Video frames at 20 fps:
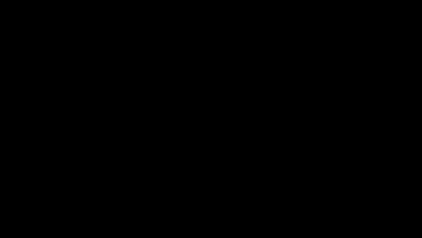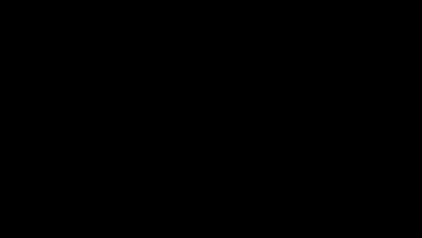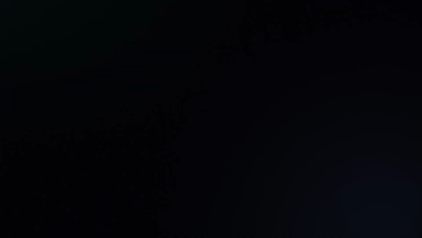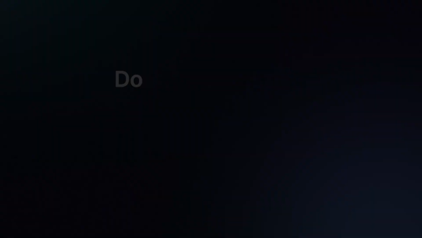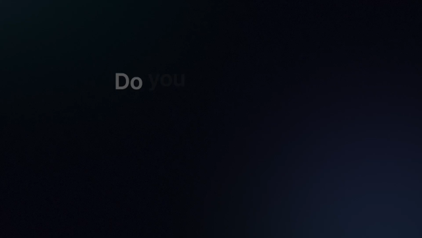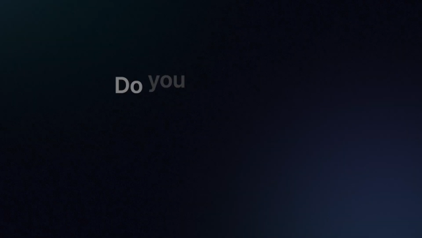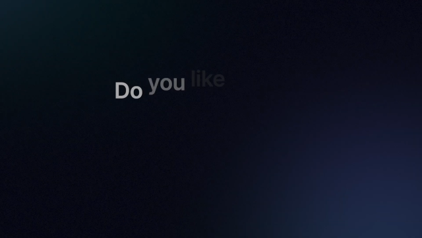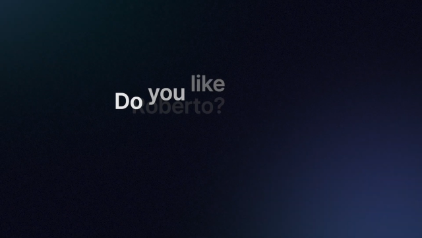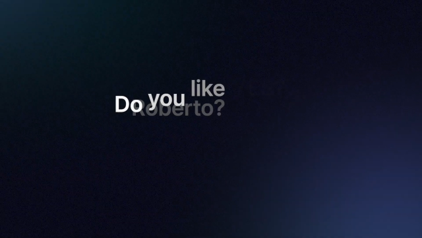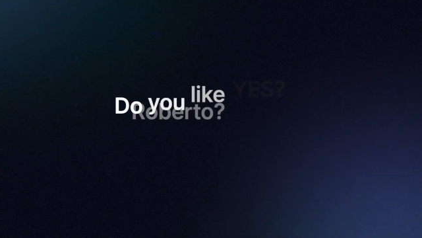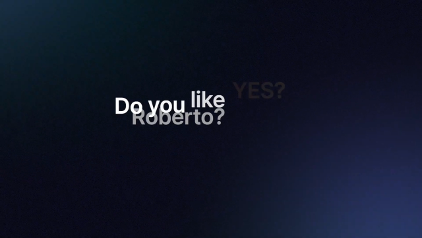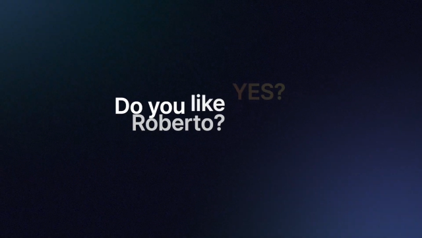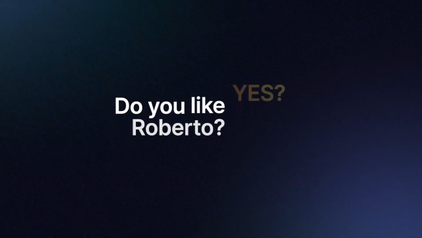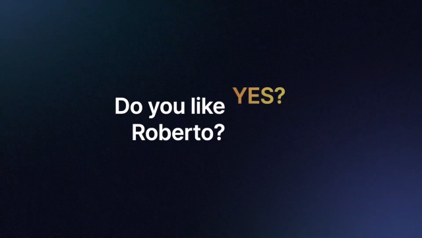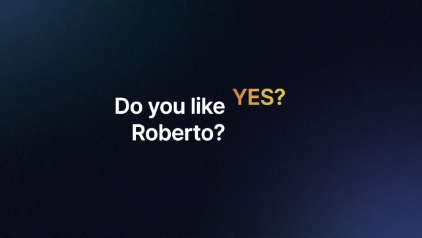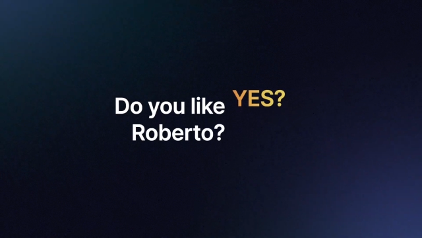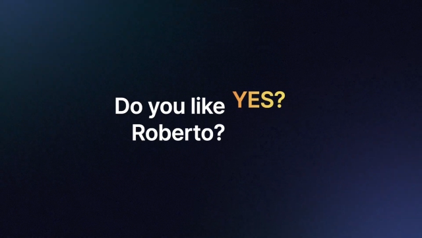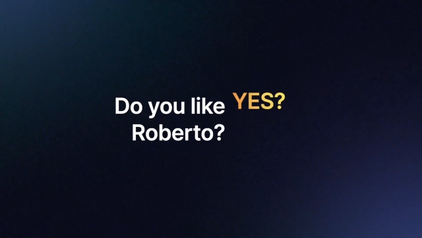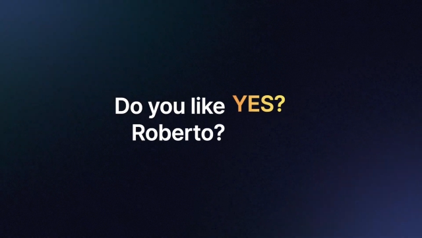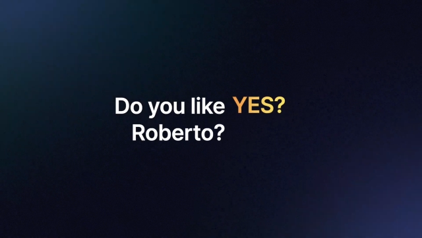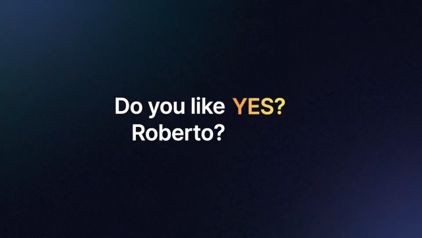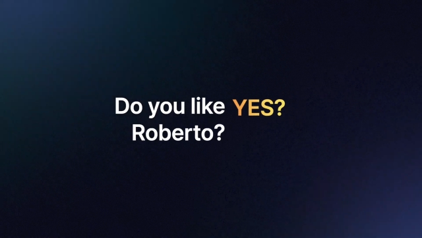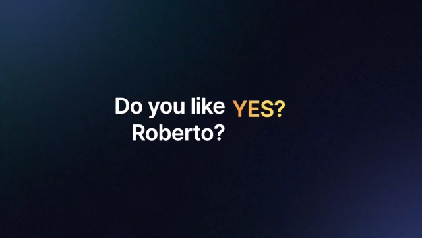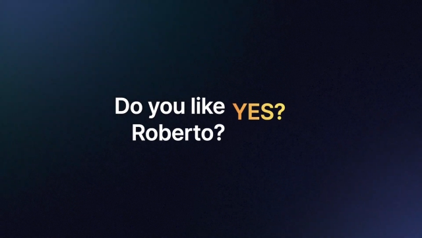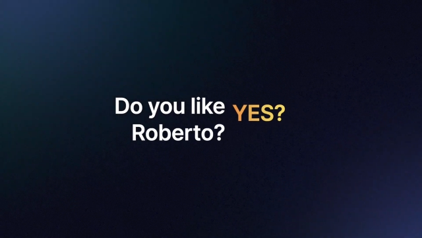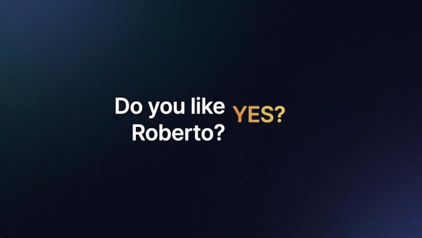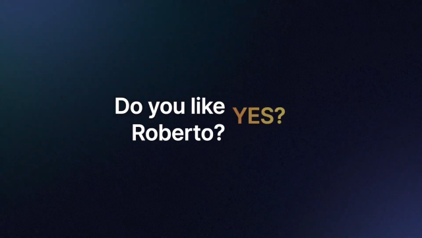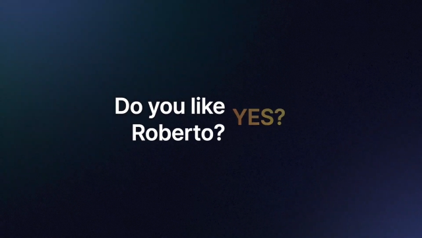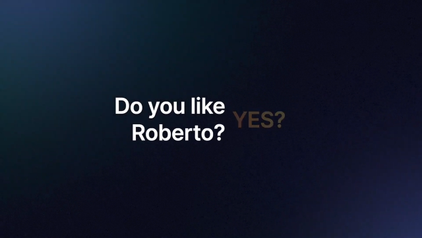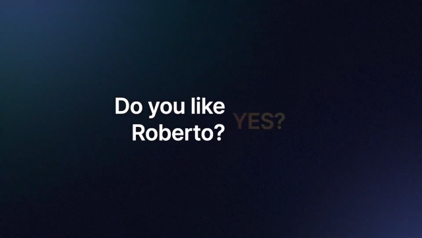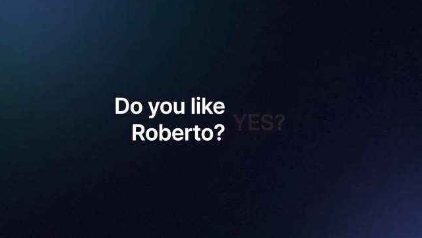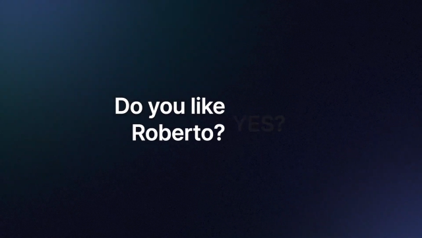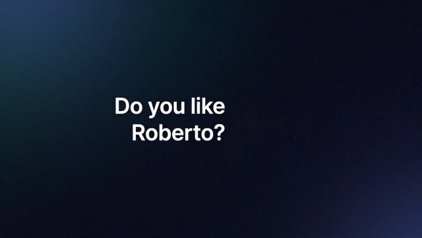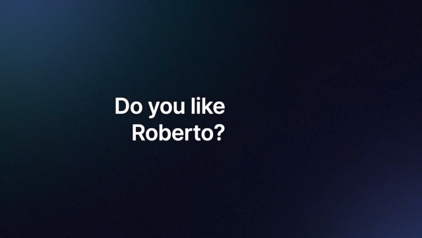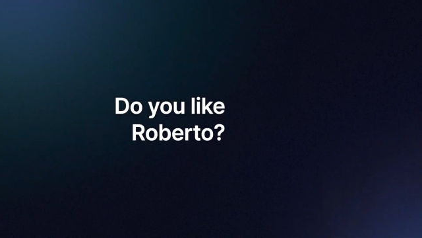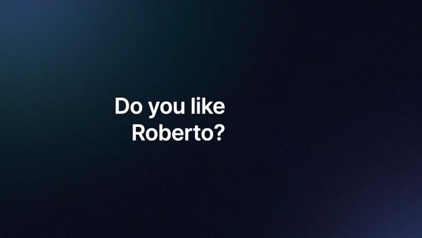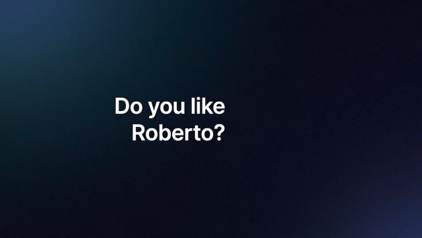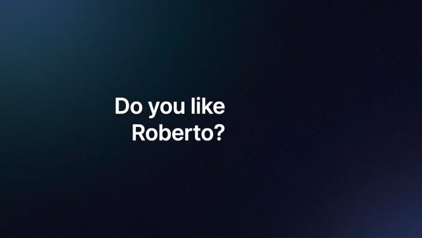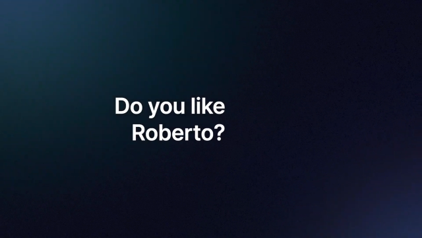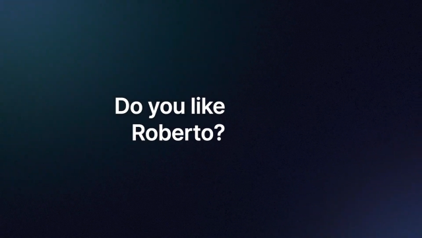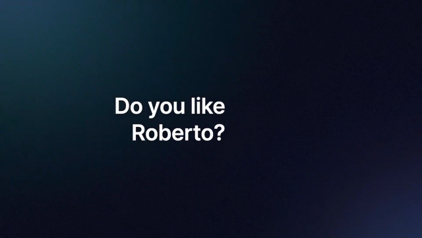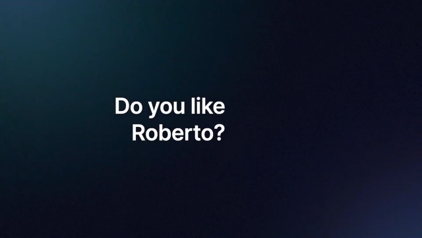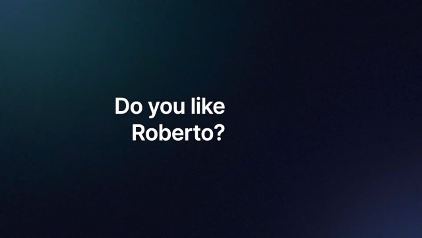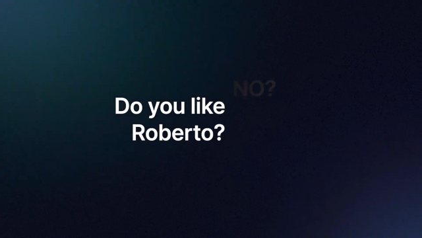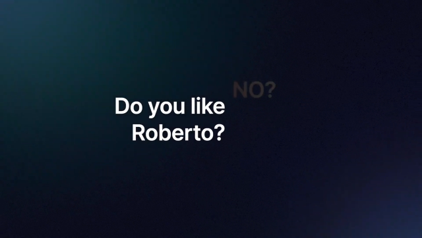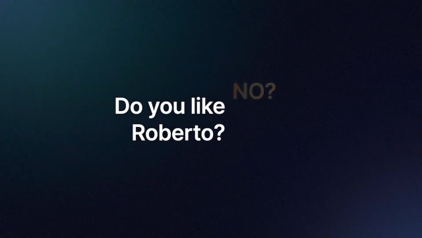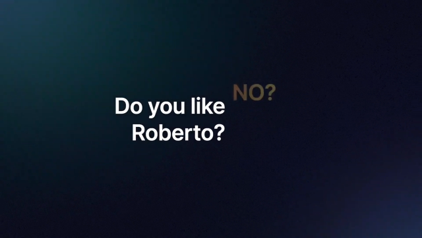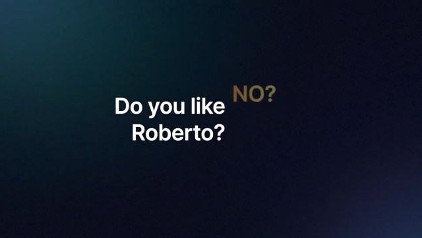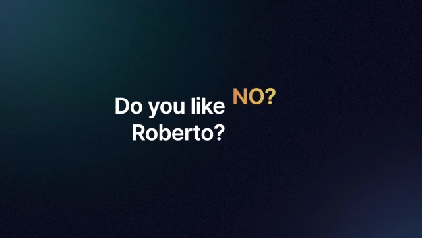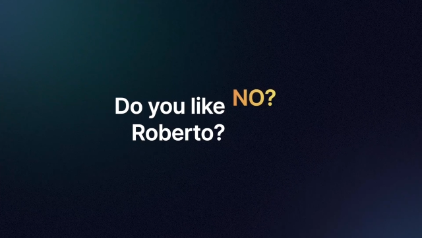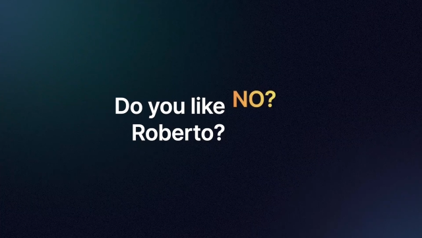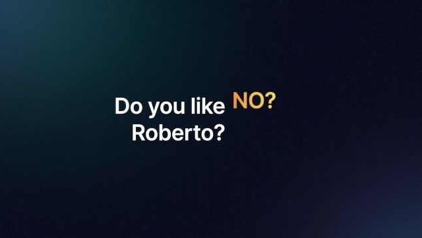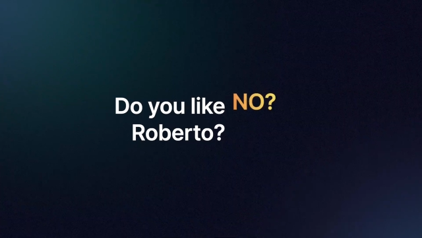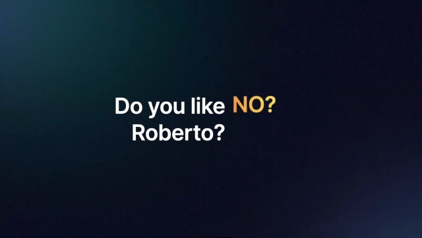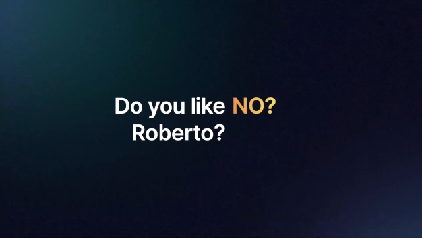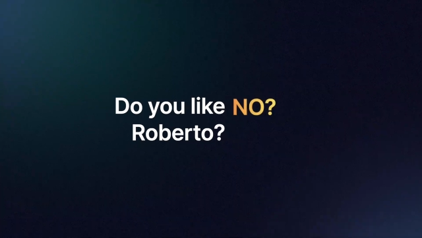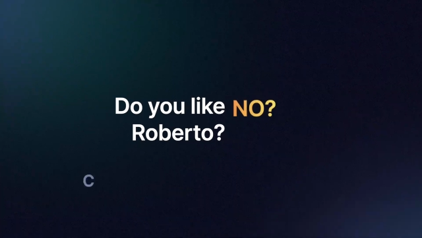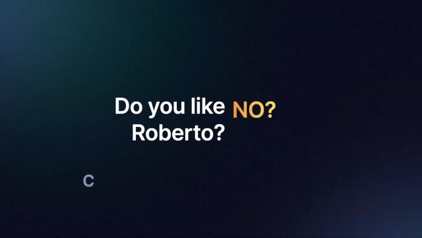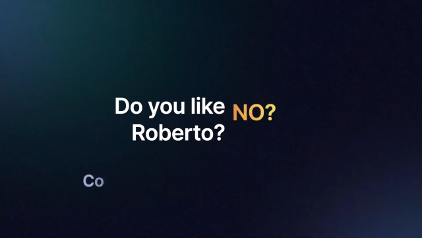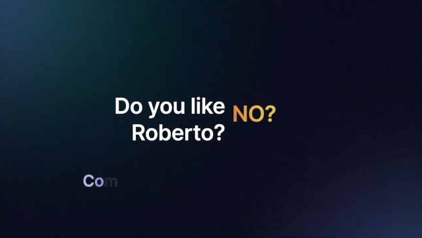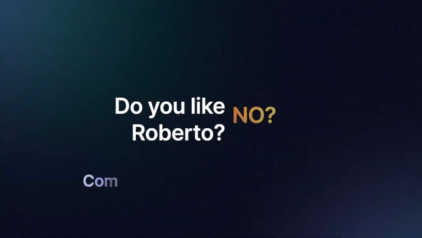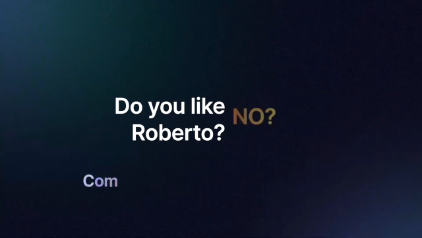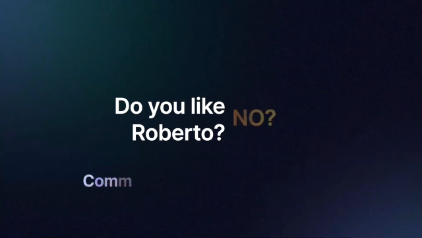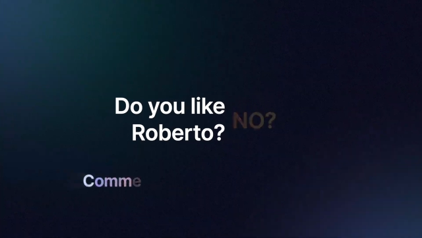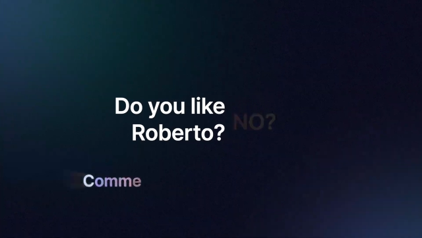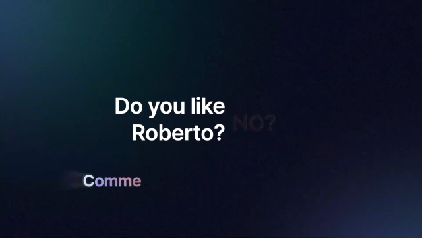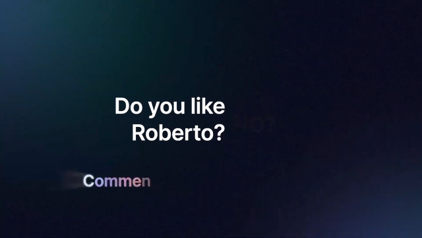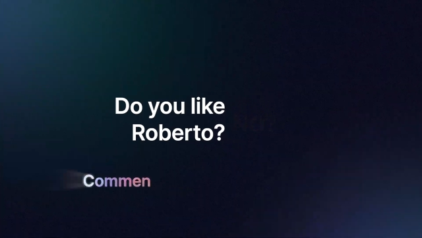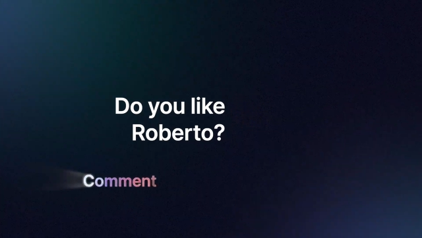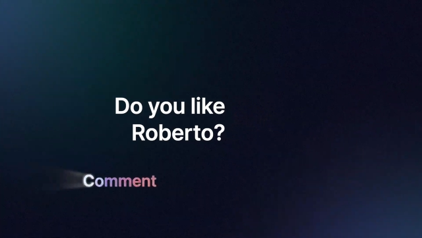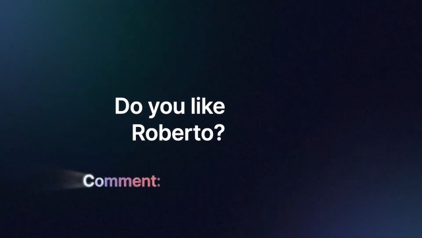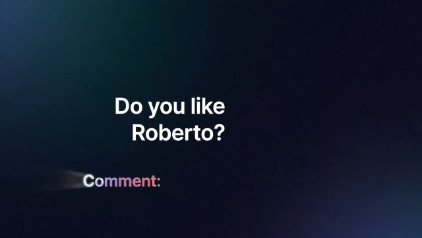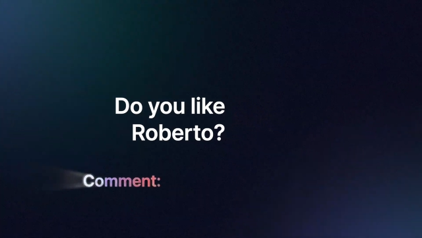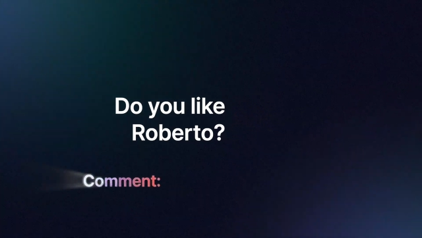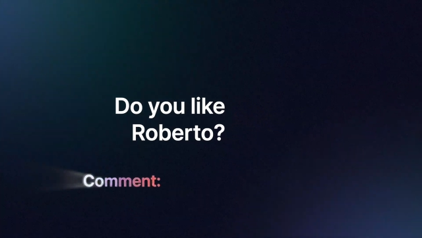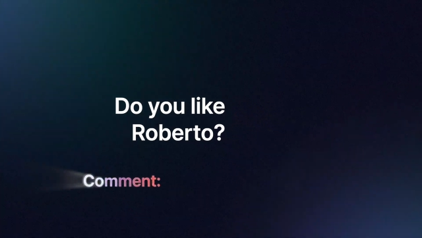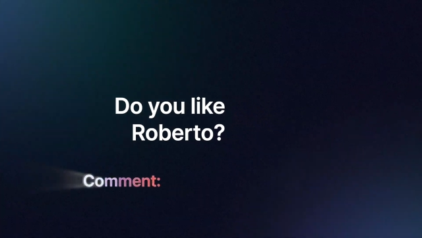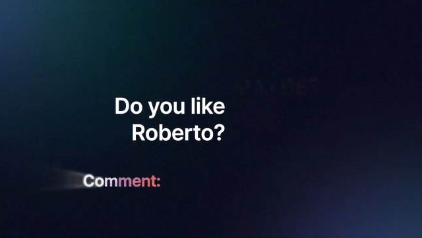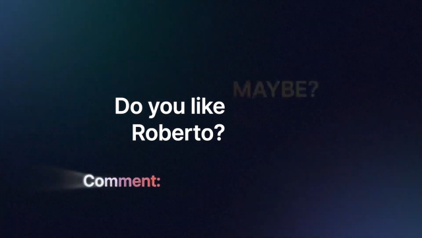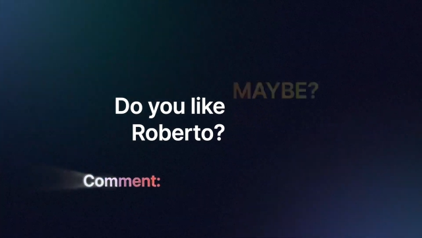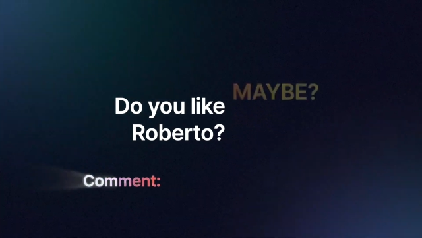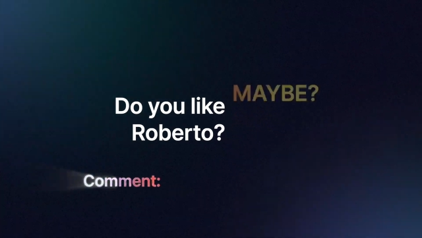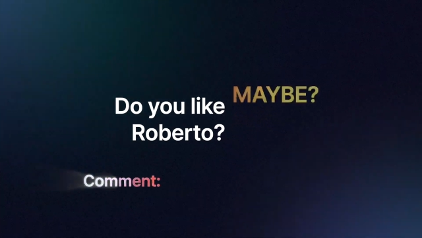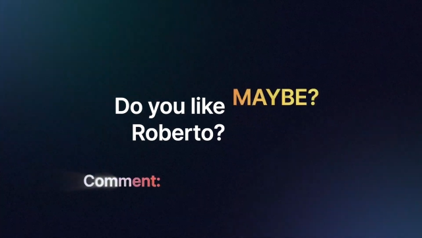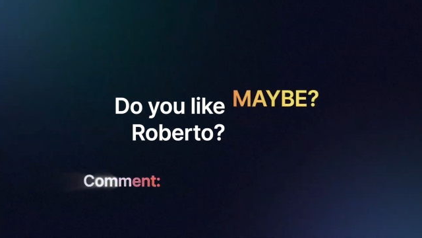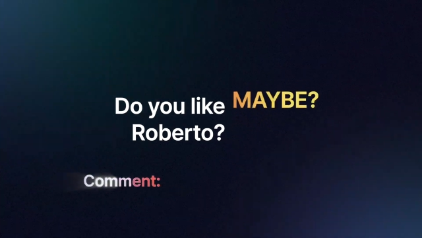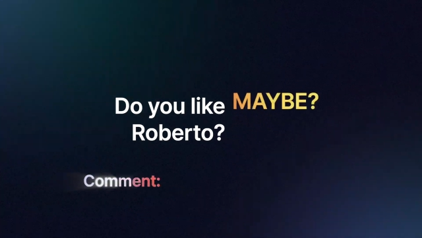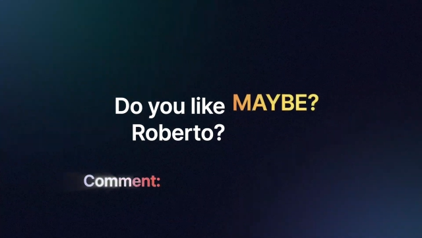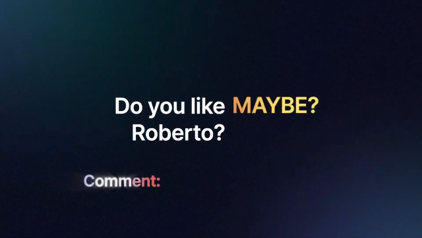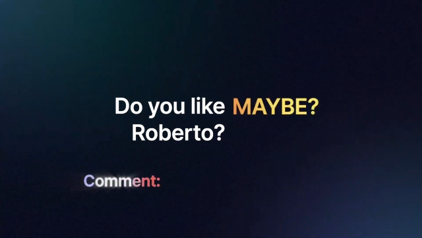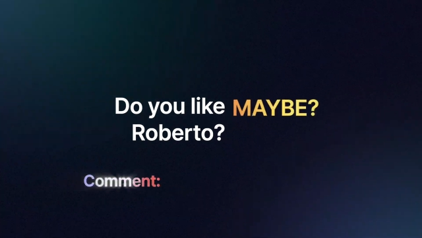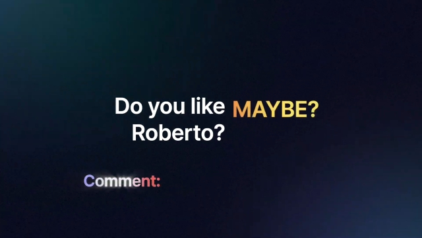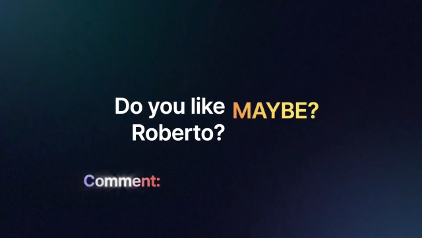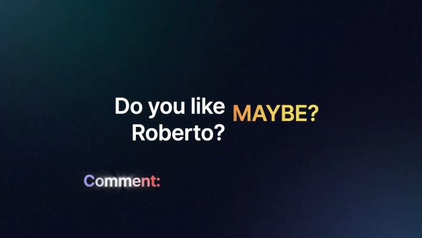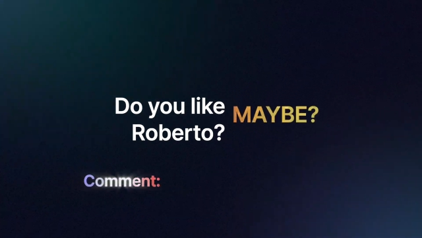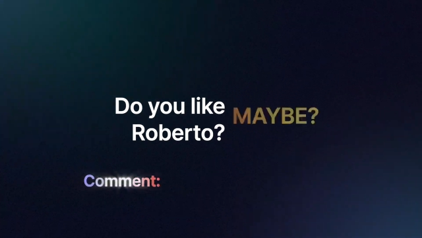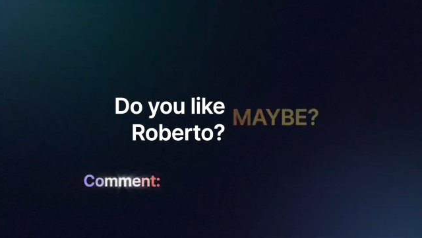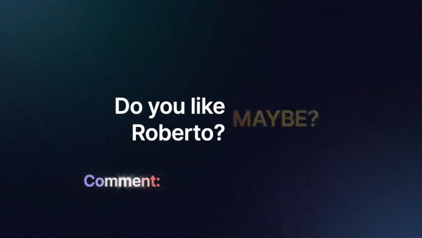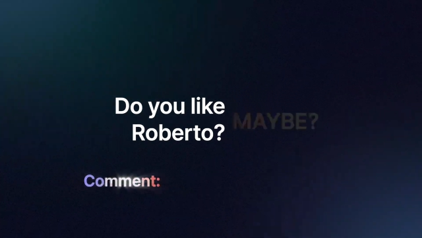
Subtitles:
[unreadable: no face in view]